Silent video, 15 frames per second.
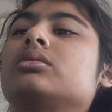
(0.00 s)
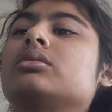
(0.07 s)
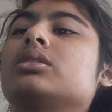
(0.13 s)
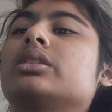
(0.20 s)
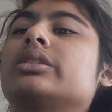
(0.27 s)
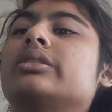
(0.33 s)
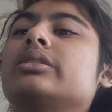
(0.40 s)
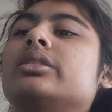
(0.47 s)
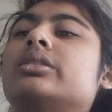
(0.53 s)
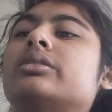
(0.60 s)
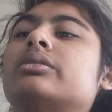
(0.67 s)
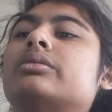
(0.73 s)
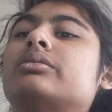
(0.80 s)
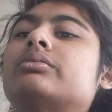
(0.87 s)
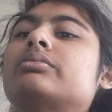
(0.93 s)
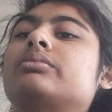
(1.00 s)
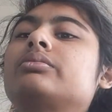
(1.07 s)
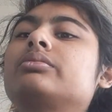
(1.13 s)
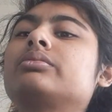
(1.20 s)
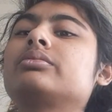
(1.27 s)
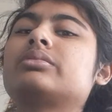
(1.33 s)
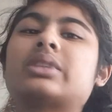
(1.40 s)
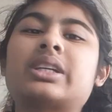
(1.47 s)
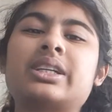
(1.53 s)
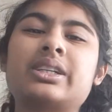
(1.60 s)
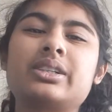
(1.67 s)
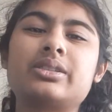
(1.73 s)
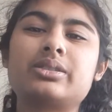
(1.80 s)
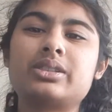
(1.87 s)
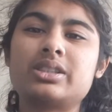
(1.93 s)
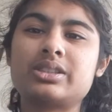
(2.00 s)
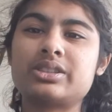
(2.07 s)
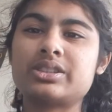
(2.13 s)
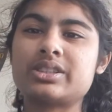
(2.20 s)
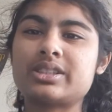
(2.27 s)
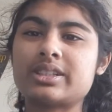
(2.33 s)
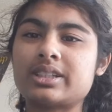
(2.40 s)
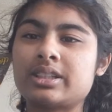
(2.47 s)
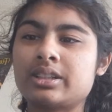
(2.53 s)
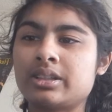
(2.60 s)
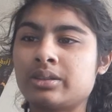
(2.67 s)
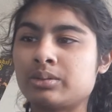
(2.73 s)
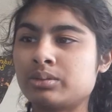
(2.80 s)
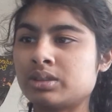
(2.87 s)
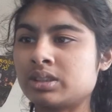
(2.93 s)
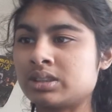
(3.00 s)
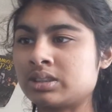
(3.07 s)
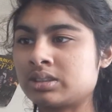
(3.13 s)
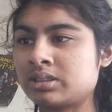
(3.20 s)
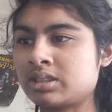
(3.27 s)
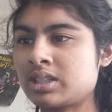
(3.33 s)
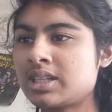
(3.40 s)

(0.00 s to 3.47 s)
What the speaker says: Don't know. I don't understand that one.